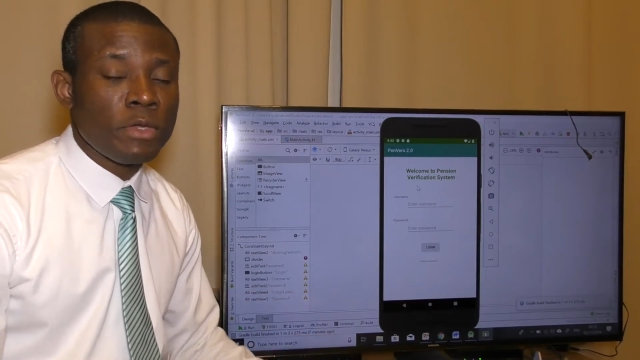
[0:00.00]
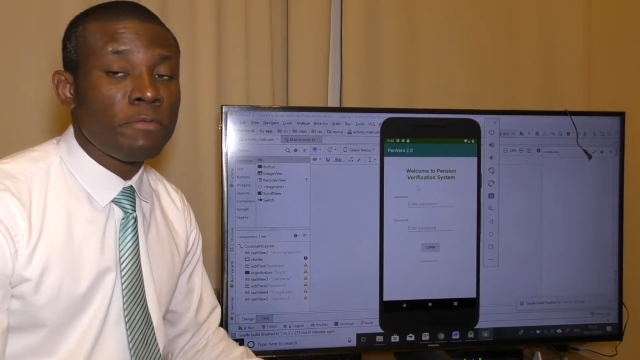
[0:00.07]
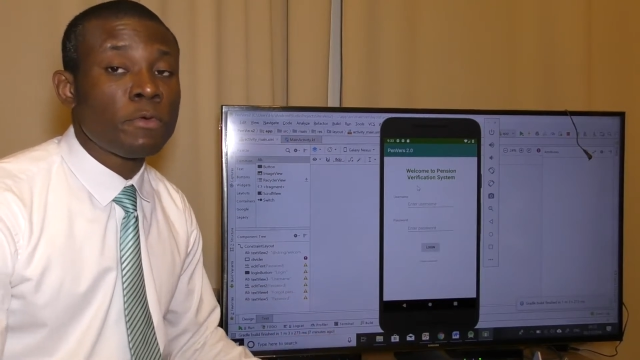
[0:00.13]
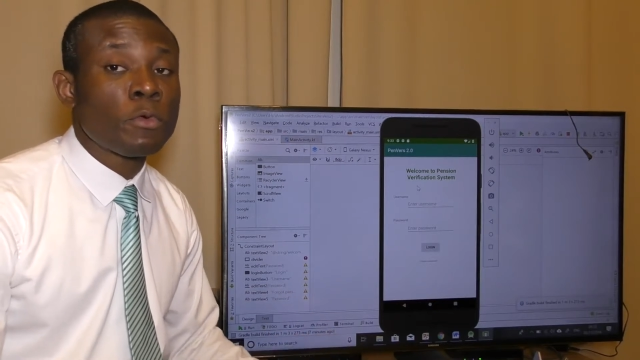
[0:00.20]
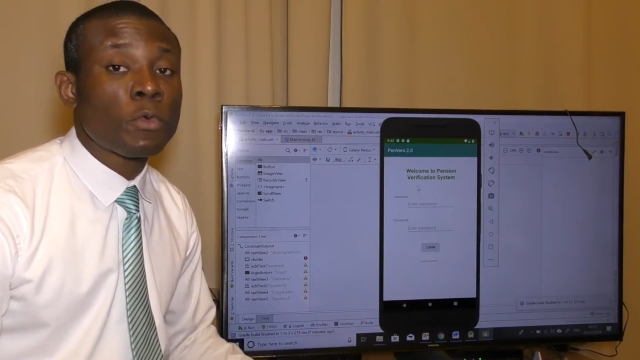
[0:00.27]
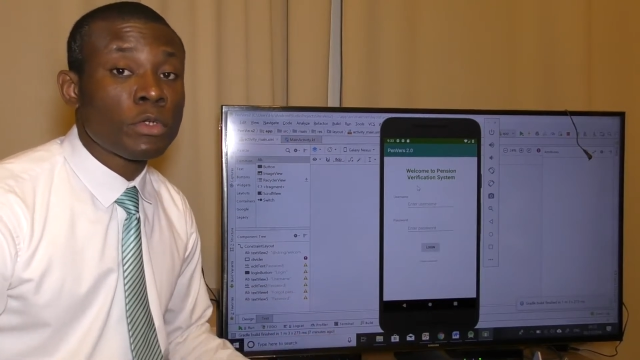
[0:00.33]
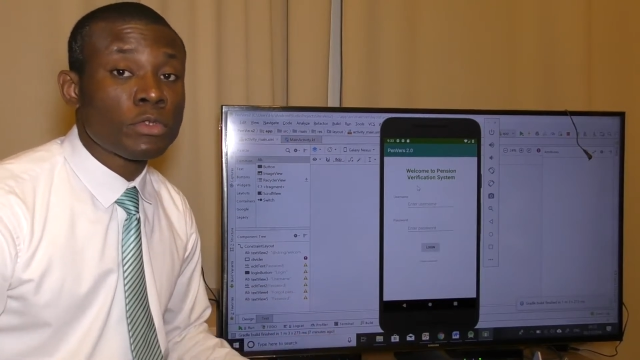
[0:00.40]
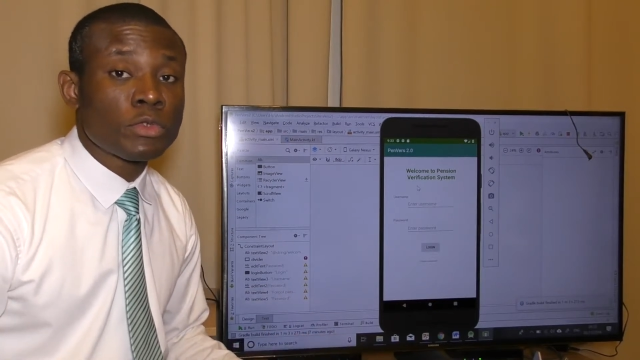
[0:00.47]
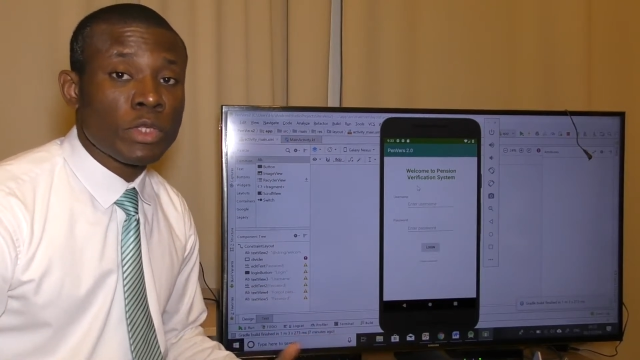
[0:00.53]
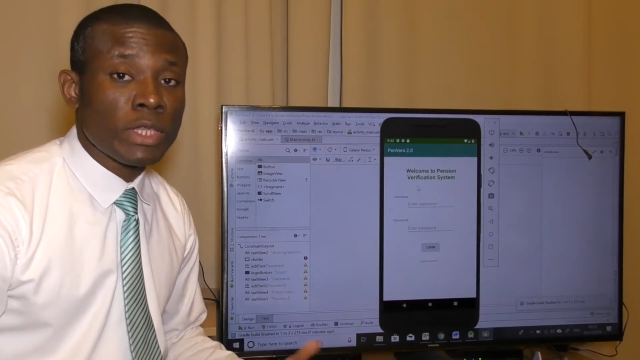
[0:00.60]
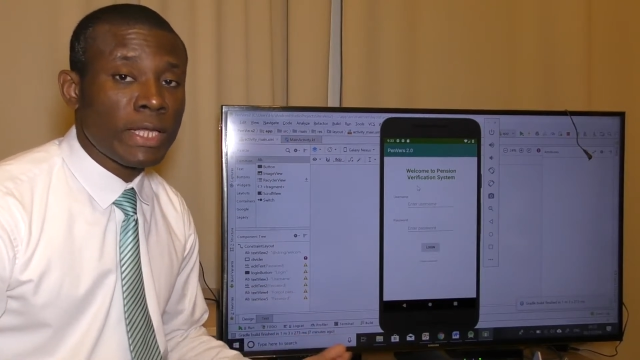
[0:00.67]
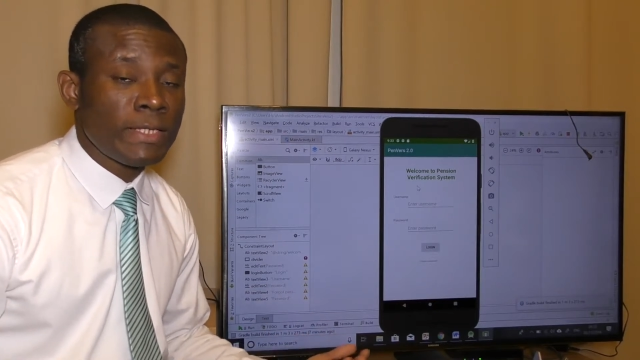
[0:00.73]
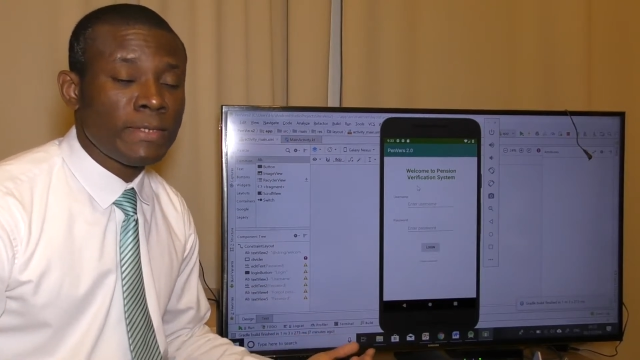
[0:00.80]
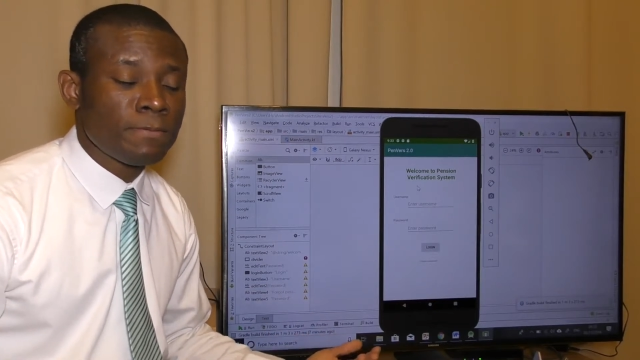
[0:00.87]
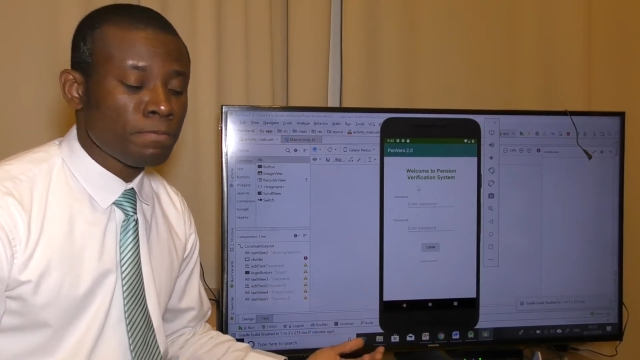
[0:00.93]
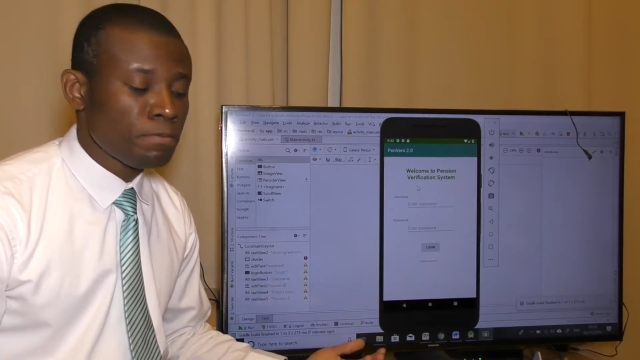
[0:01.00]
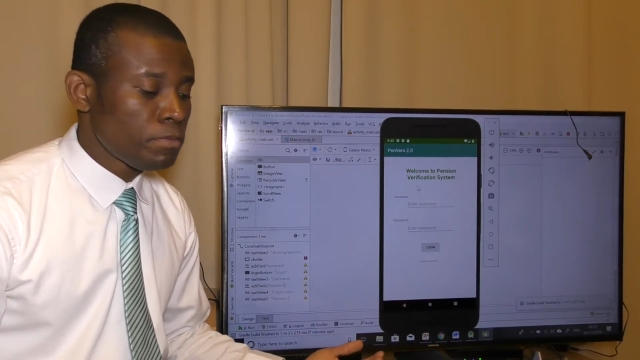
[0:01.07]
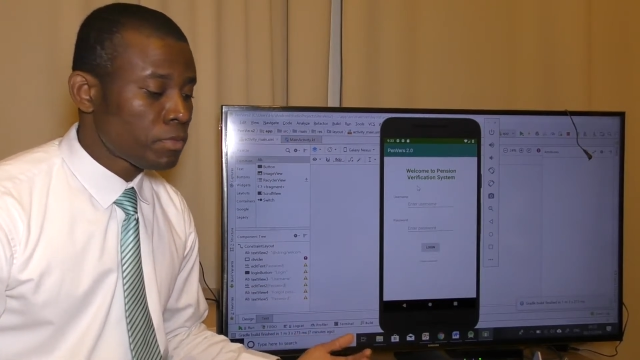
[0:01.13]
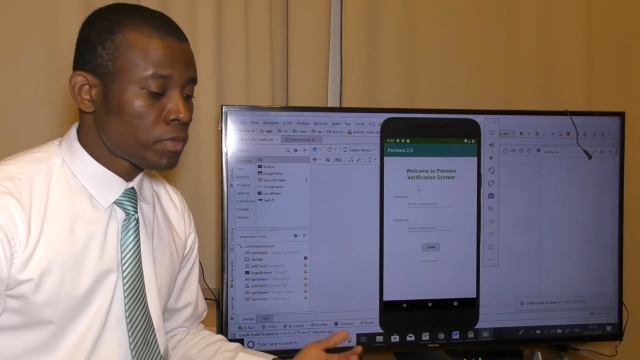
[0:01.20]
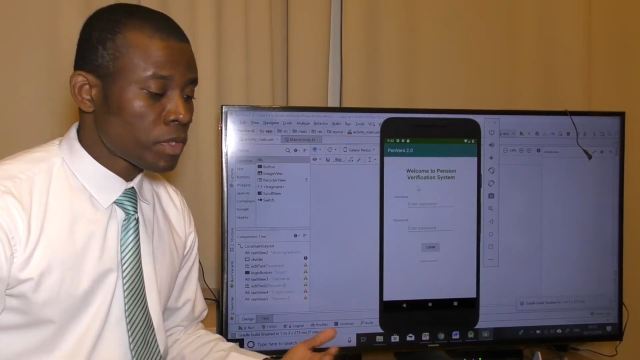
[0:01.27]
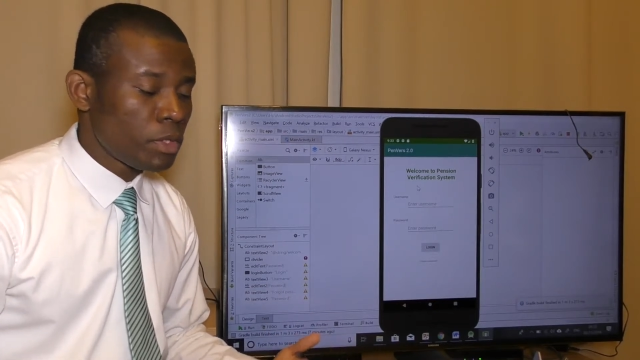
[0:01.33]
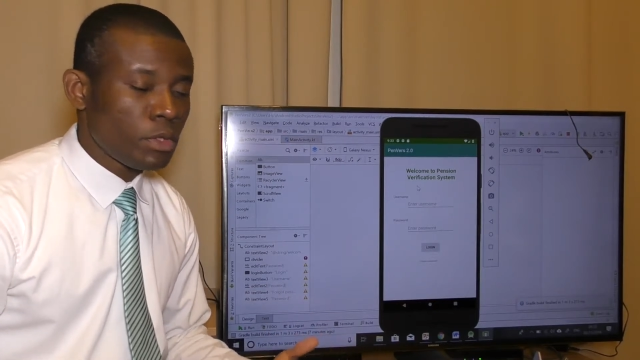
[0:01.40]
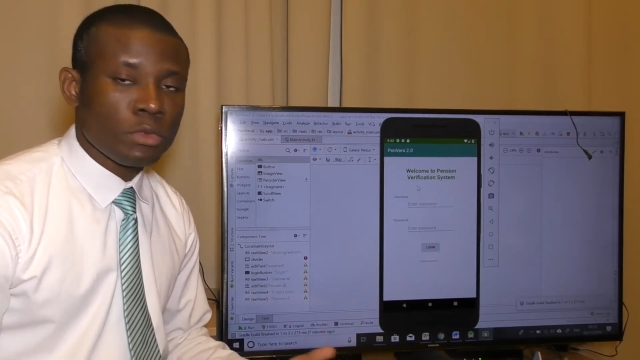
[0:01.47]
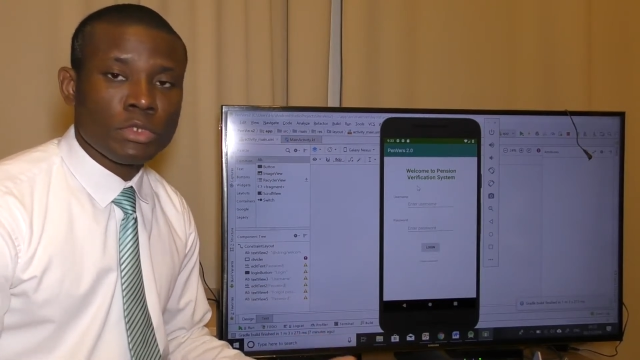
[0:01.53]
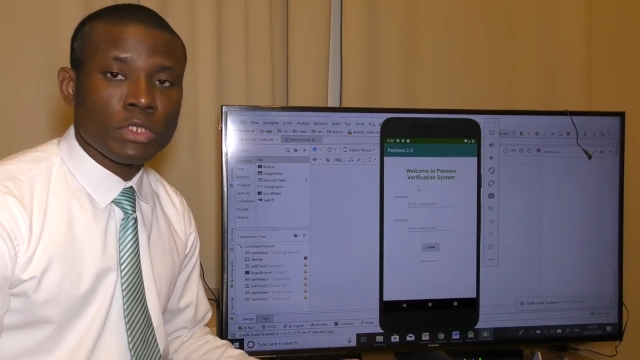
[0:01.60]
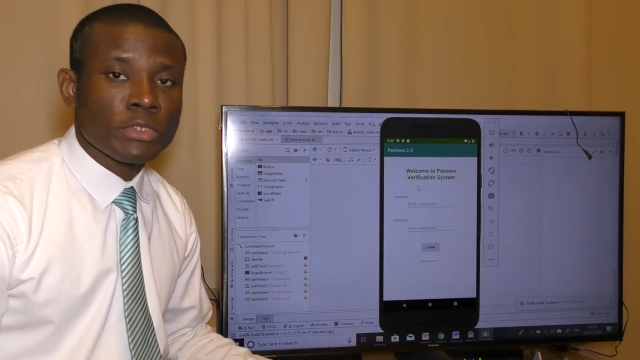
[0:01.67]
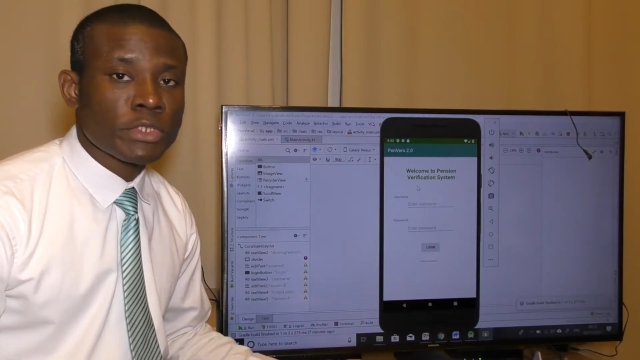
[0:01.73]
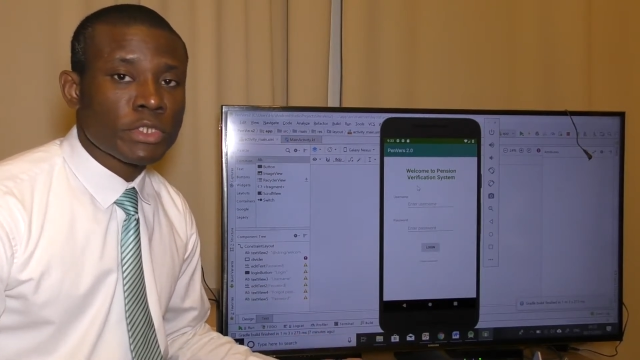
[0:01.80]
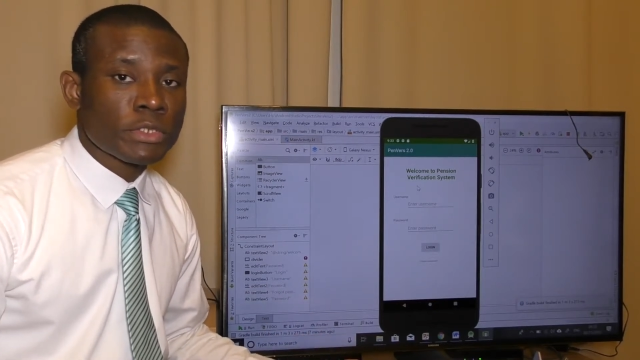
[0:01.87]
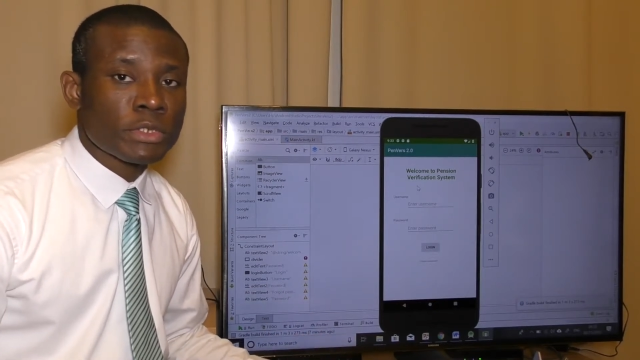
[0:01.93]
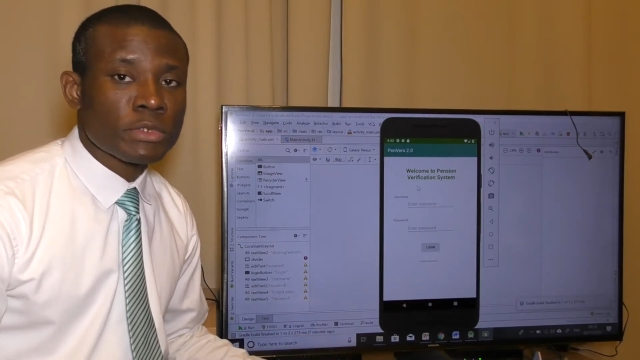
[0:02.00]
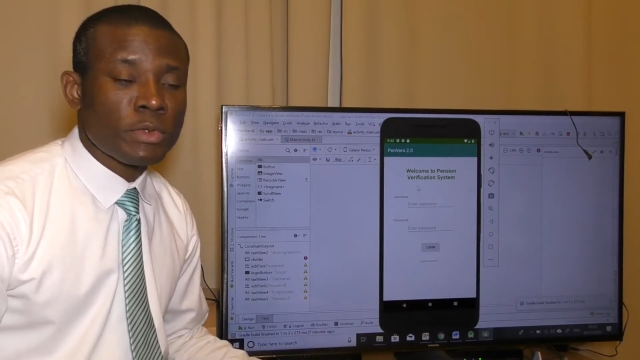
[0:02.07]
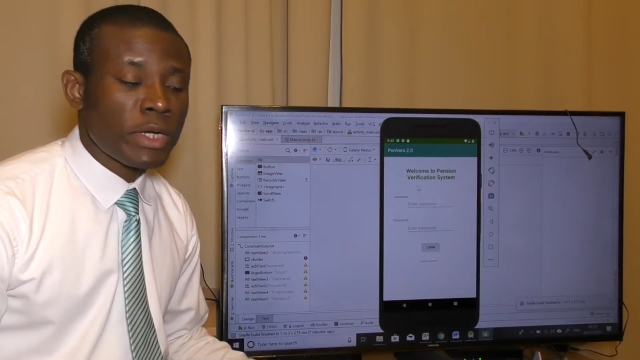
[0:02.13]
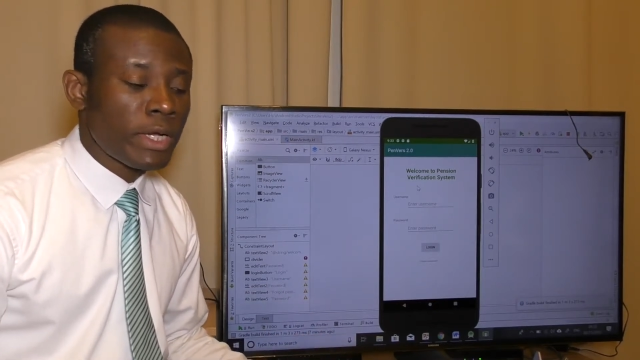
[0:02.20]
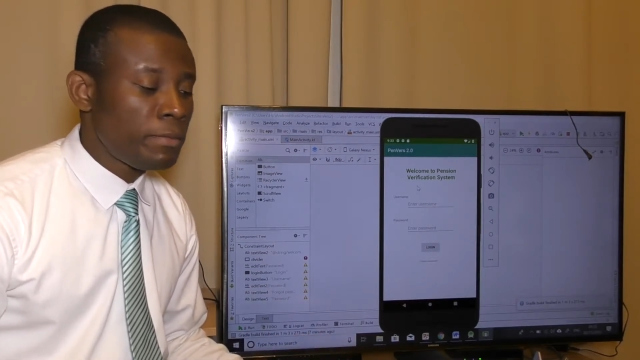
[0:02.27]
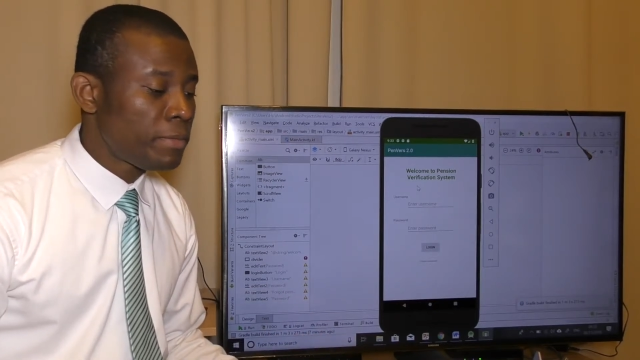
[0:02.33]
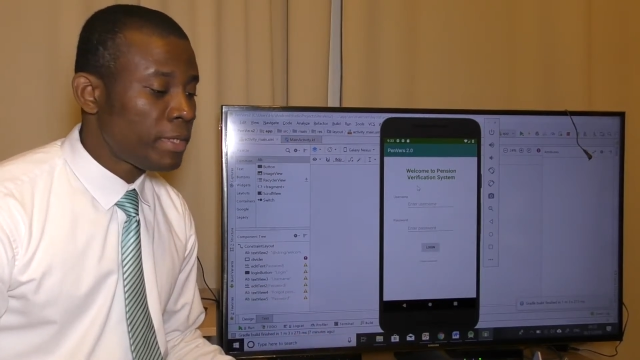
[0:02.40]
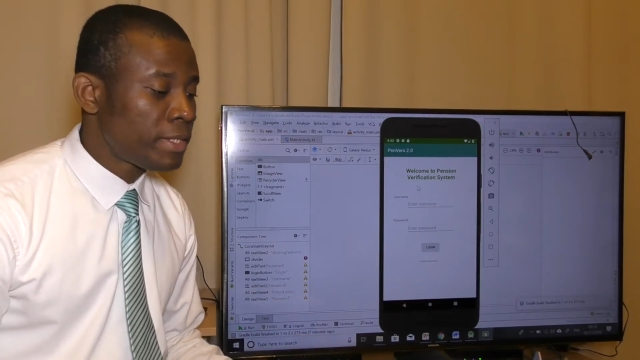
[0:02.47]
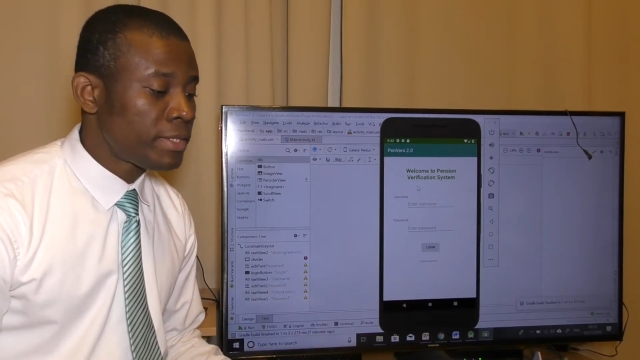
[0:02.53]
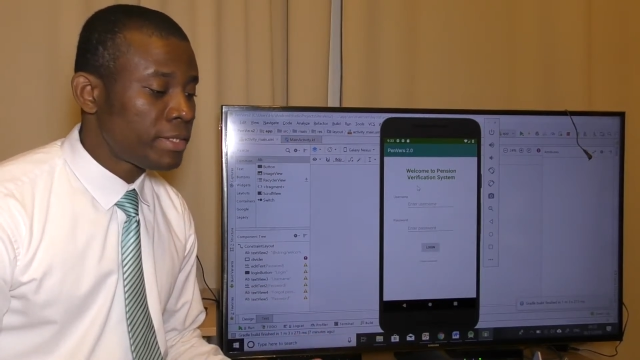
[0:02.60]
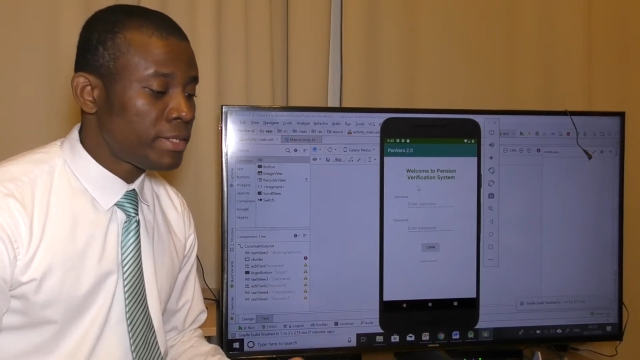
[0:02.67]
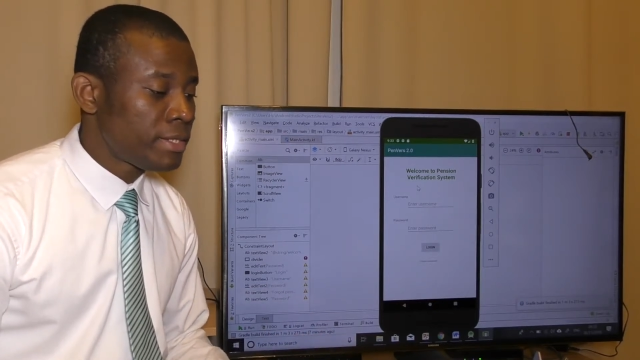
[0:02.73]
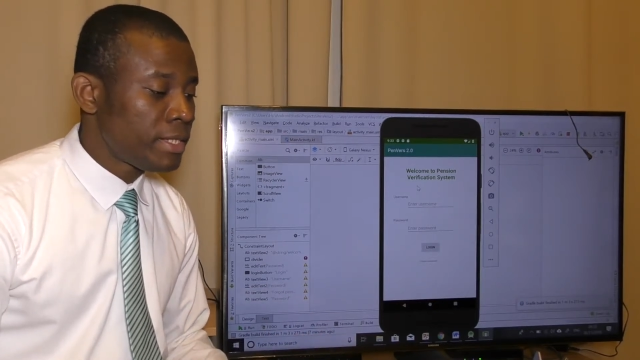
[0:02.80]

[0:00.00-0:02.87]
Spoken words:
If you want to learn, you just subscribe and